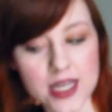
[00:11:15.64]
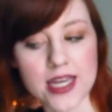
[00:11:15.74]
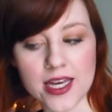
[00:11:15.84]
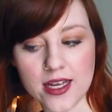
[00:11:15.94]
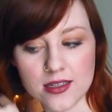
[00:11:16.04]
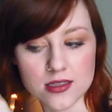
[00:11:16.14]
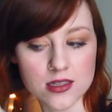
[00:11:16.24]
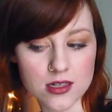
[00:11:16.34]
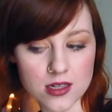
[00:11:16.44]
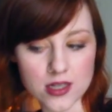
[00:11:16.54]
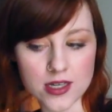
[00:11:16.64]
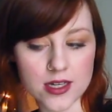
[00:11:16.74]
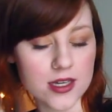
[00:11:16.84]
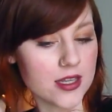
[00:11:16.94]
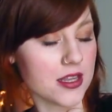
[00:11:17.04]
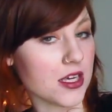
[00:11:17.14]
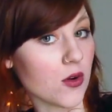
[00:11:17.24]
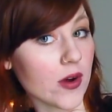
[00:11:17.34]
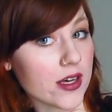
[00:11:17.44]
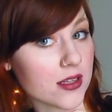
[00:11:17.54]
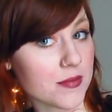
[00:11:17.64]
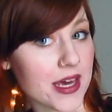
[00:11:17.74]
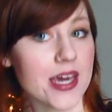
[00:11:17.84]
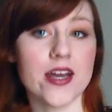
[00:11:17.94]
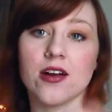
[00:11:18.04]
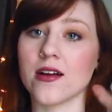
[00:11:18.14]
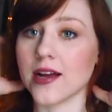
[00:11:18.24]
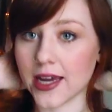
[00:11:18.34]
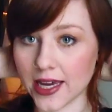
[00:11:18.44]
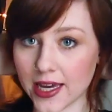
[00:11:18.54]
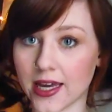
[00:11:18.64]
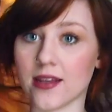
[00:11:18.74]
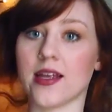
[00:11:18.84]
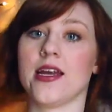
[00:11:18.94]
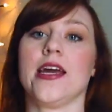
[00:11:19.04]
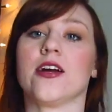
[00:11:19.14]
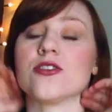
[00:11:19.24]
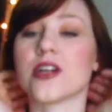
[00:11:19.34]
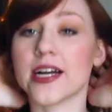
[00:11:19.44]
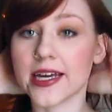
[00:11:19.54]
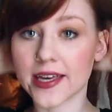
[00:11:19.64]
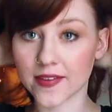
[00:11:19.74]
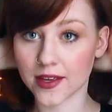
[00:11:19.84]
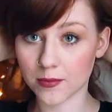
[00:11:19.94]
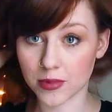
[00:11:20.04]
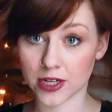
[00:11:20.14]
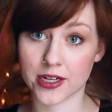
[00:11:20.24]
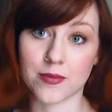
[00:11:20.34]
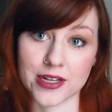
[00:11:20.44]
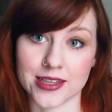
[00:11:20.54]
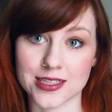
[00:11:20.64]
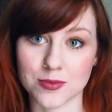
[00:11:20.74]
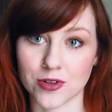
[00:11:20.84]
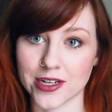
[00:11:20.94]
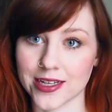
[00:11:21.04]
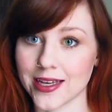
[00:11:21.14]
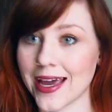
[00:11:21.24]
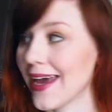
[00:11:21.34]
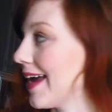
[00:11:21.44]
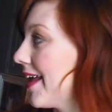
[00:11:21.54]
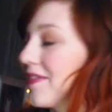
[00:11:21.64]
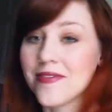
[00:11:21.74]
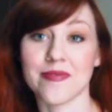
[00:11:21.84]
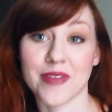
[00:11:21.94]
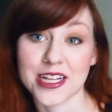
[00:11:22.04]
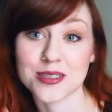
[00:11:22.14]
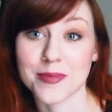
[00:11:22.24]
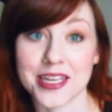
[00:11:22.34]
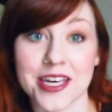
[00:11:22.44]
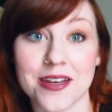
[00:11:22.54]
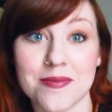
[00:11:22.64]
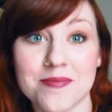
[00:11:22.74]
And the oil in my hair and let it air dry, and then put it in a braid this morning, and that's my kid.